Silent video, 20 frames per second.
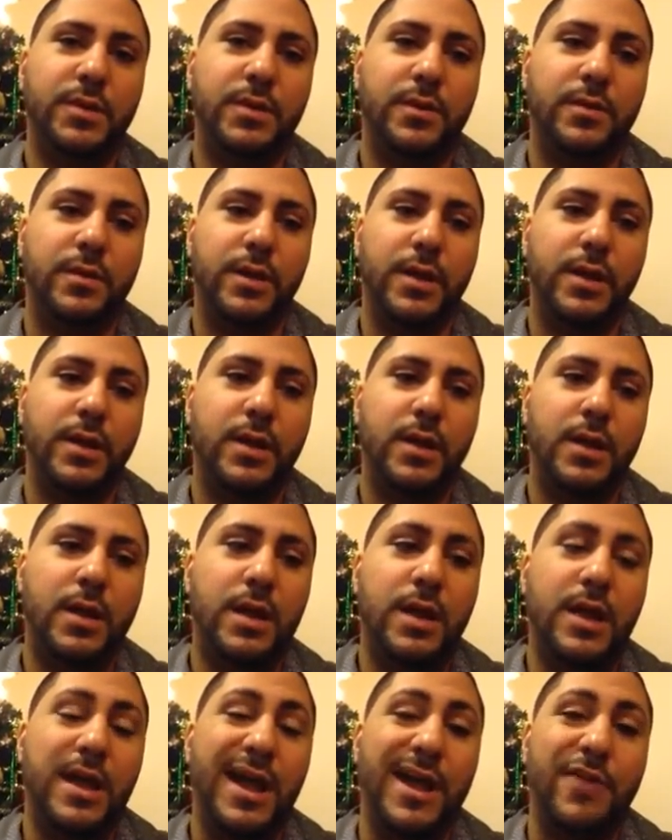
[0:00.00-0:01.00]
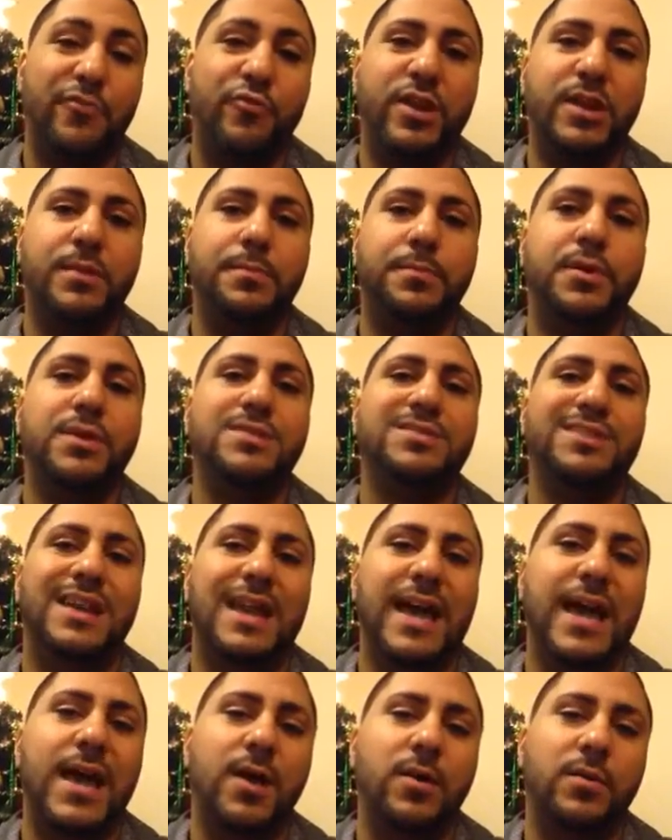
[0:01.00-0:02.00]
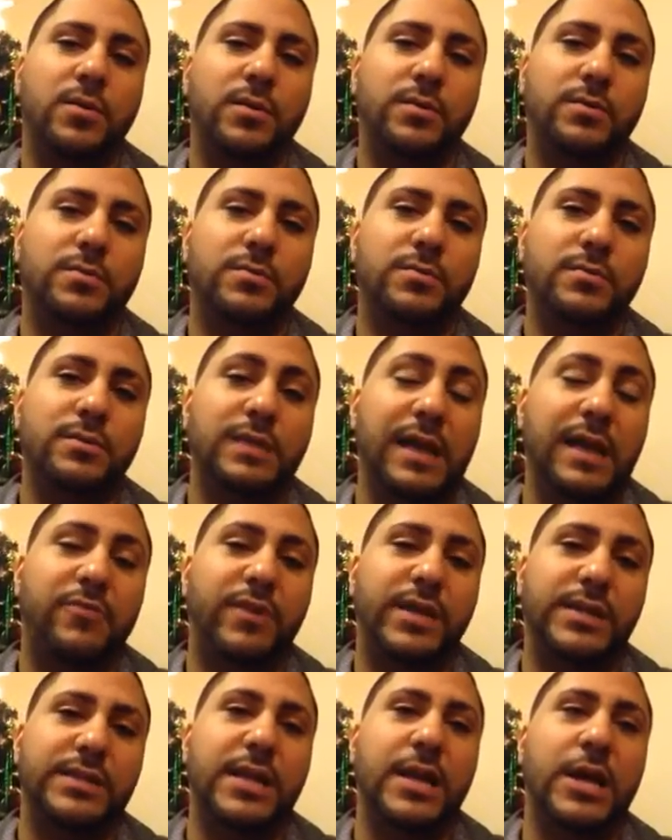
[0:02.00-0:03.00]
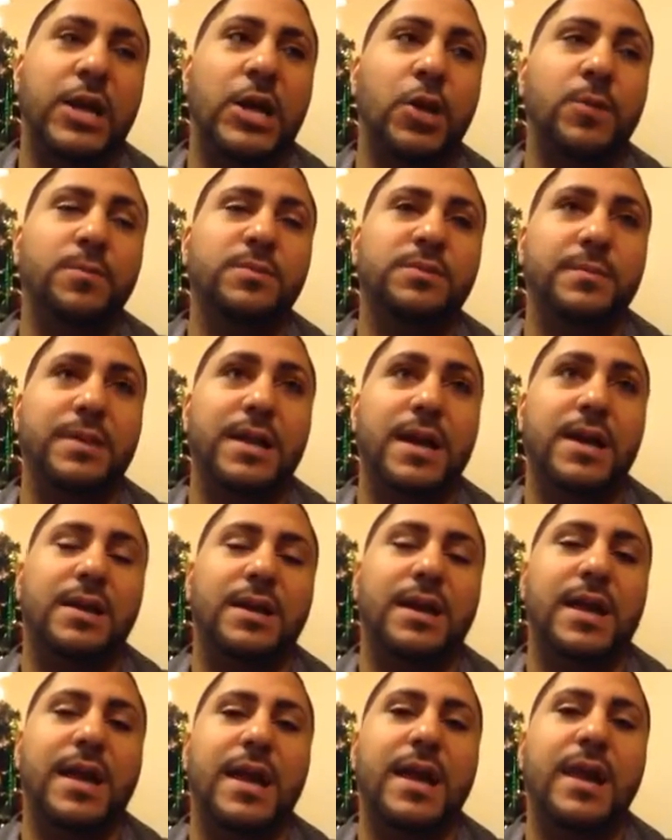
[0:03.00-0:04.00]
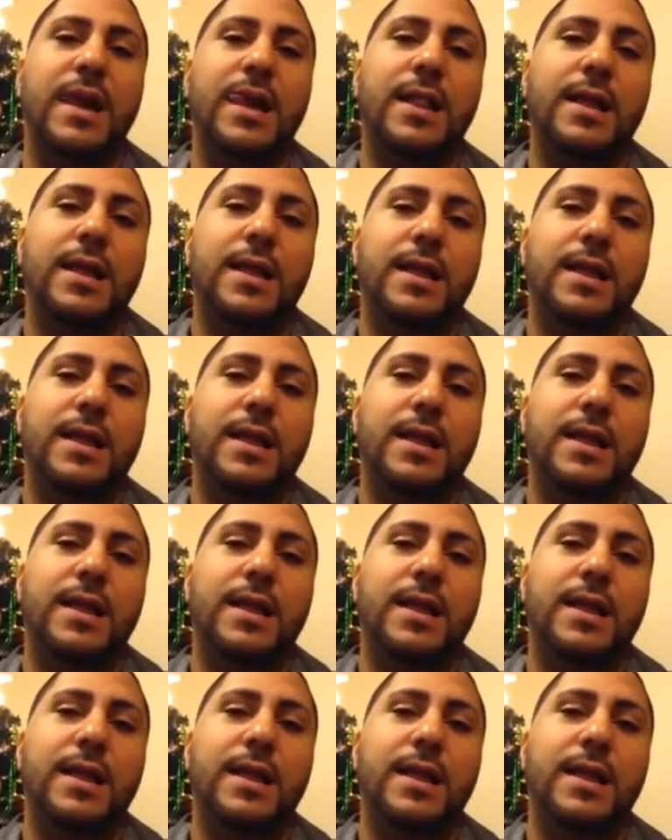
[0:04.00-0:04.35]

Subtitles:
All right. I read books aloud. That right there helps me out a lot.